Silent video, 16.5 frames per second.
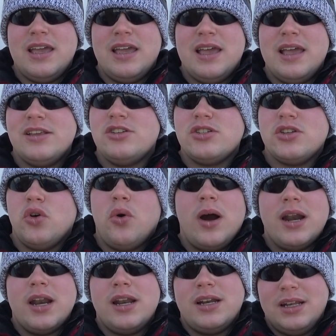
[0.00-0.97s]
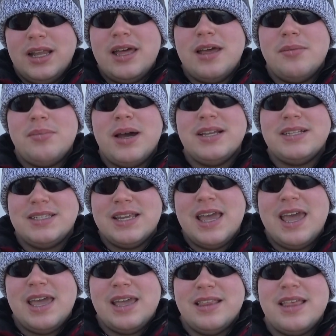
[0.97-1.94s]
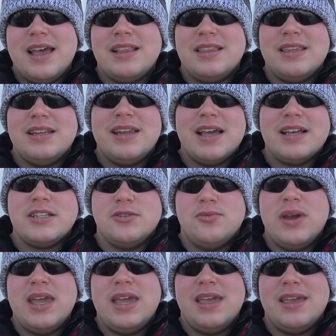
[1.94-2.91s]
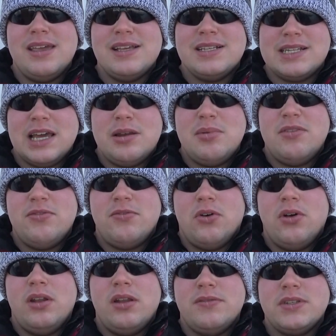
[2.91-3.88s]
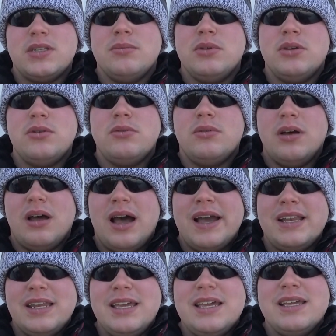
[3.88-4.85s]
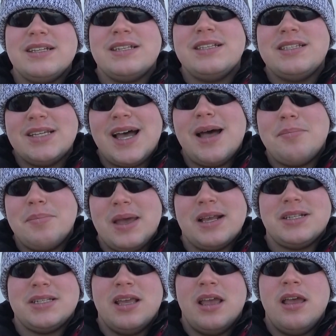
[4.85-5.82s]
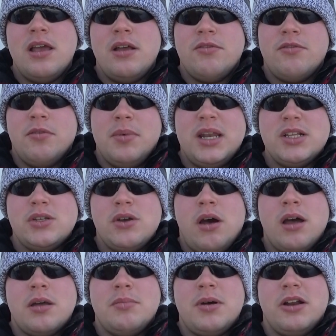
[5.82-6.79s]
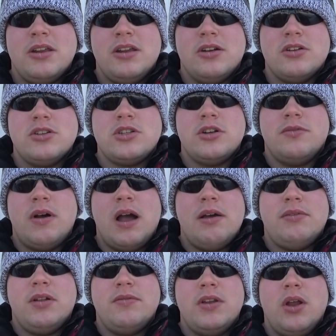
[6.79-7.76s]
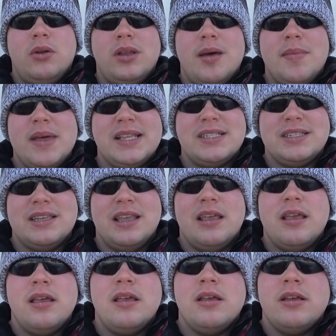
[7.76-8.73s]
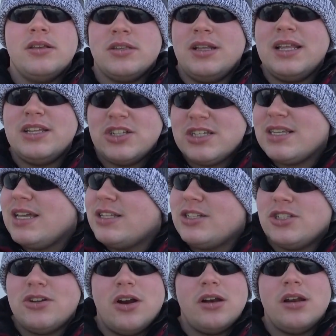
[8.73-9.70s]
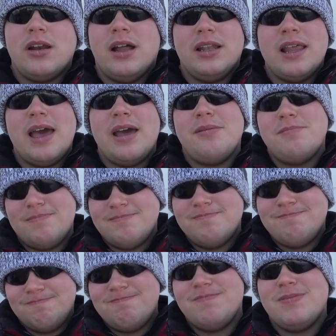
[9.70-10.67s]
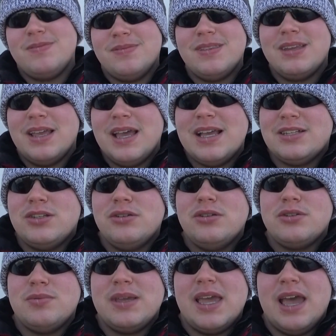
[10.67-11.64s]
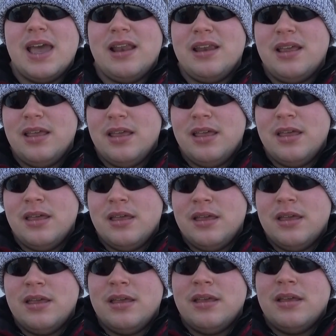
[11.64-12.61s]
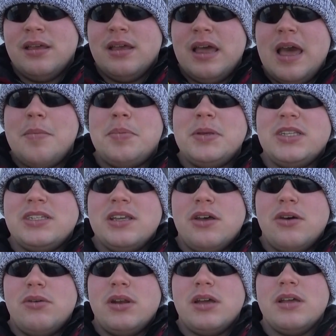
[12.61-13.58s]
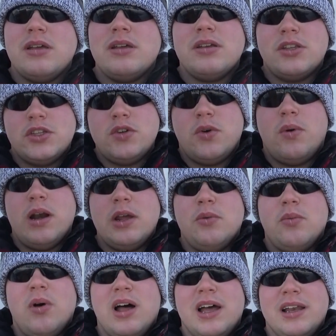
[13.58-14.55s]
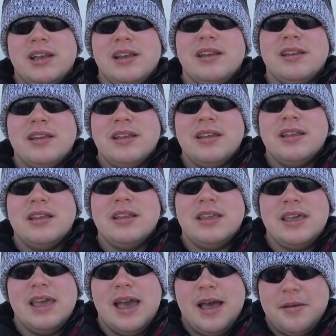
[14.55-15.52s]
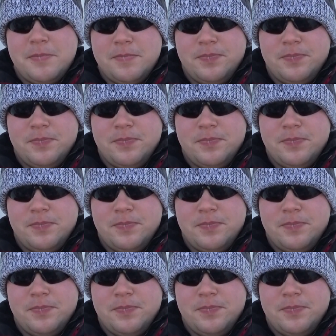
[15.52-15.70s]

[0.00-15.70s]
and just go out on a limb by saying that the next week is going to be full of some new ideas and topics for me to talk about here in Survival of No Limits. So let's just get started on that as soon as we can. Episode 21. Yeah.